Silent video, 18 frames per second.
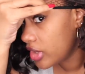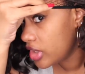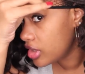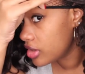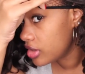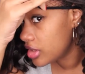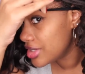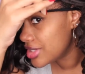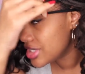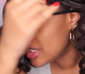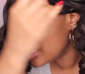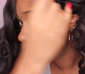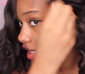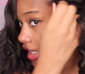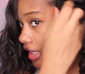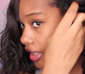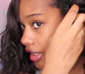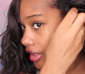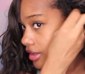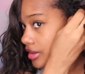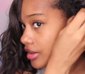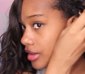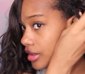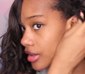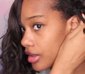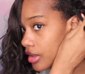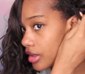here is the net.
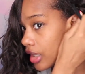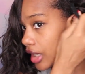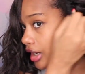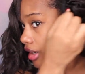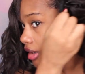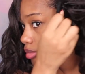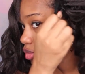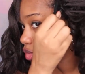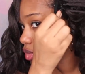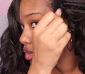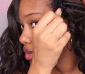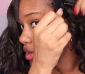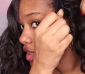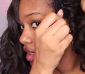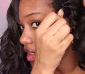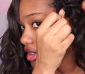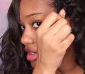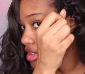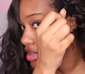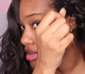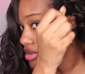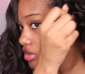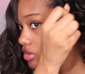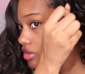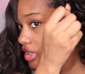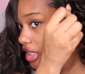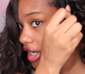Like, I'm pulling it so
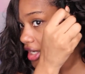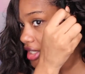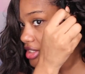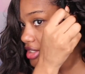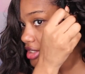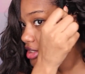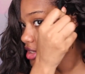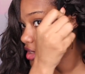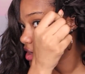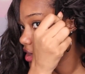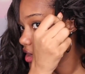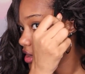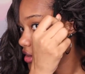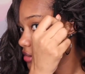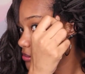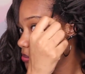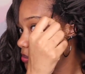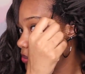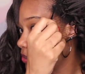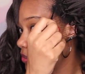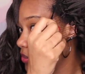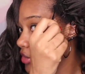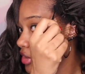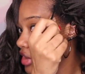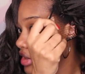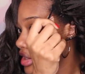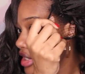you guys can see.
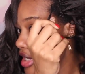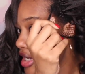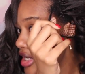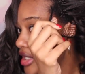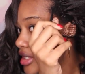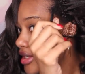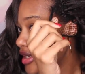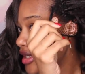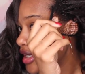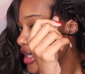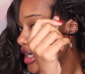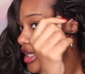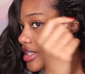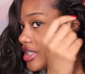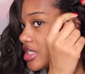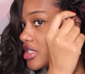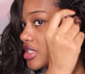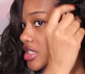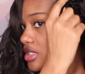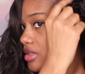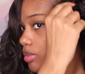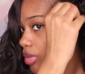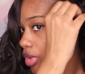Okay, and this is the